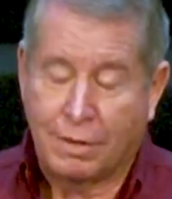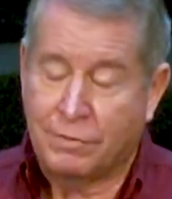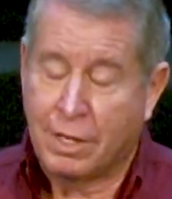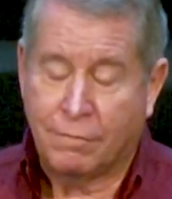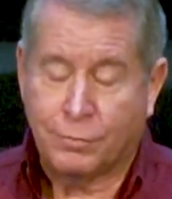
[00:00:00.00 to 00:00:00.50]
They've
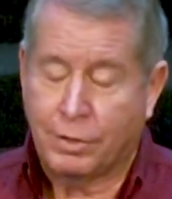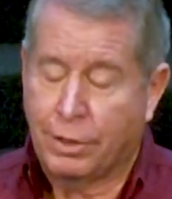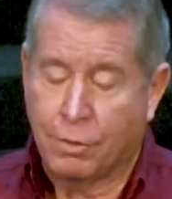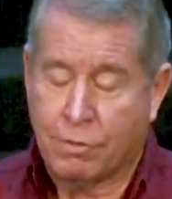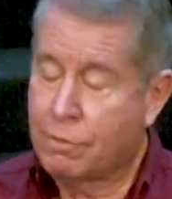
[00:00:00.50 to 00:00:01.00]
done it for
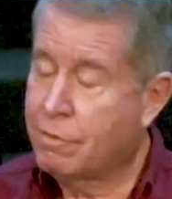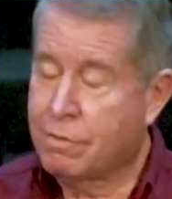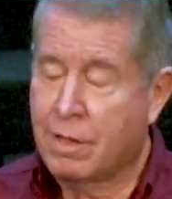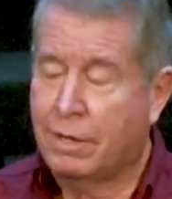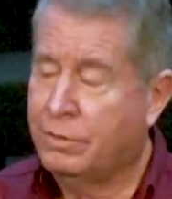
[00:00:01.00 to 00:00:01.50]
years. This
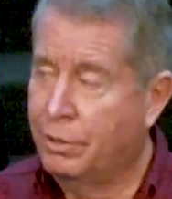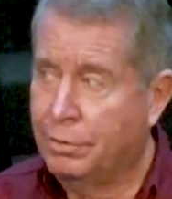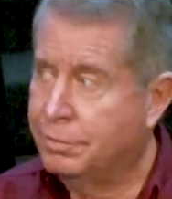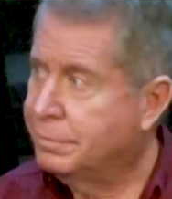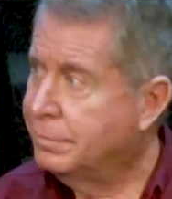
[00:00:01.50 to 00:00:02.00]
is not new.